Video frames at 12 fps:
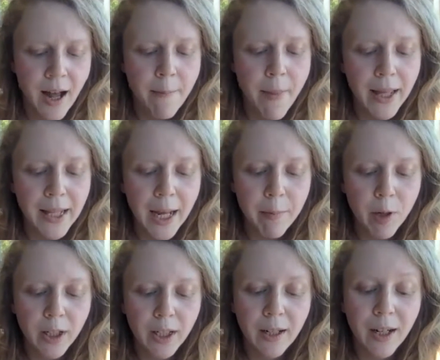My
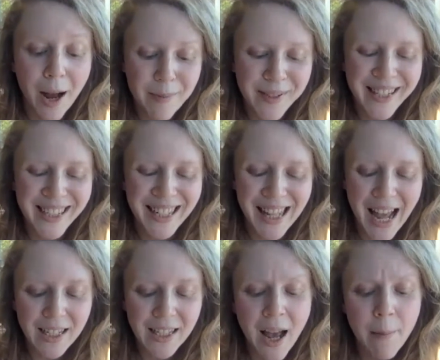landlord comes to
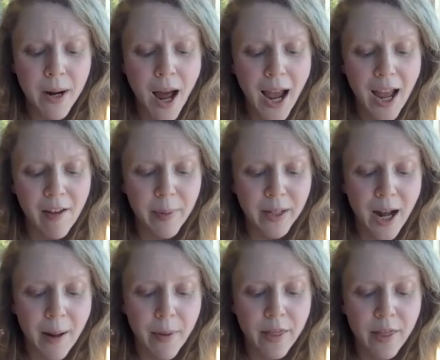collect, but I have
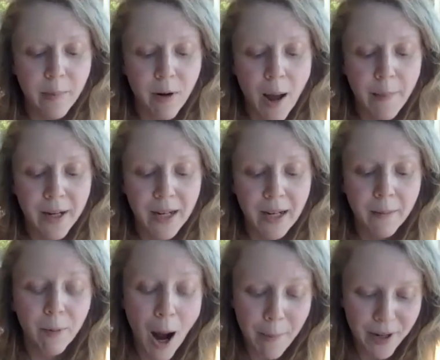become the
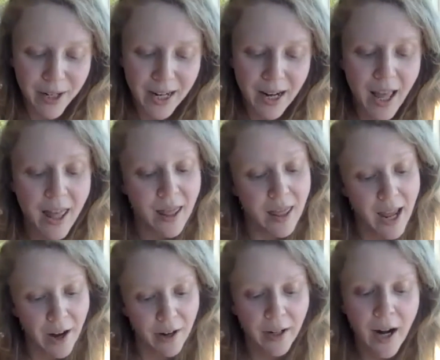property
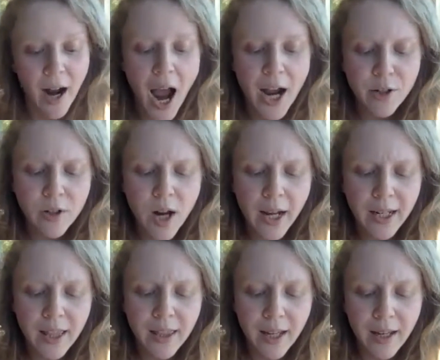there. I do not
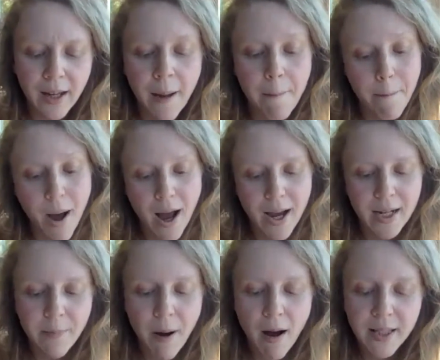get my
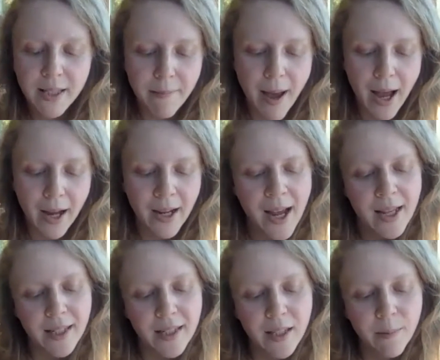deposit back,
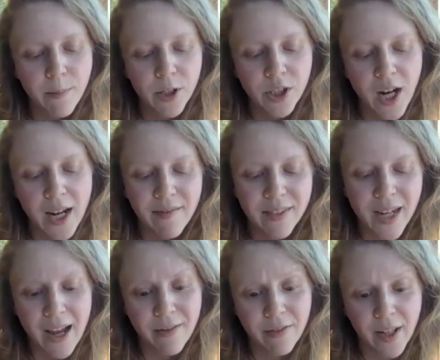since the bush kind of
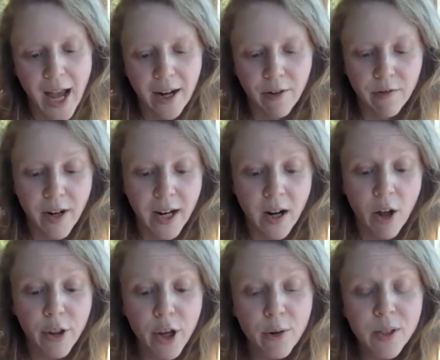died for lack of rain,
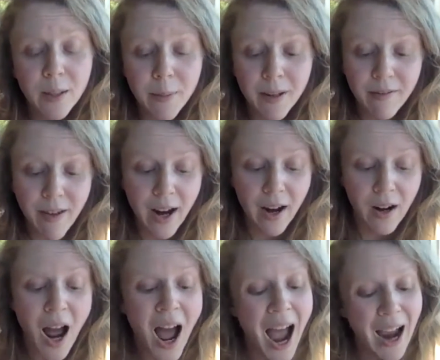although, to be fair,
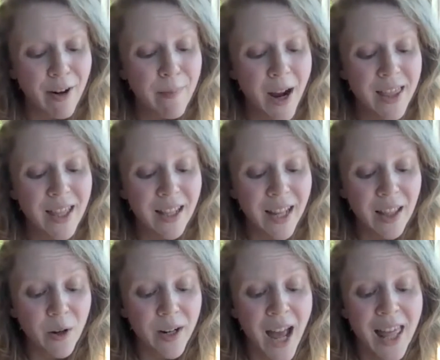I remind the
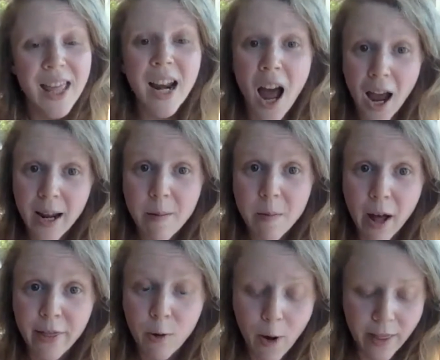landlord that I am
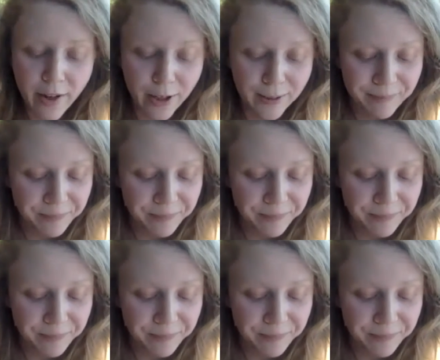not the weather.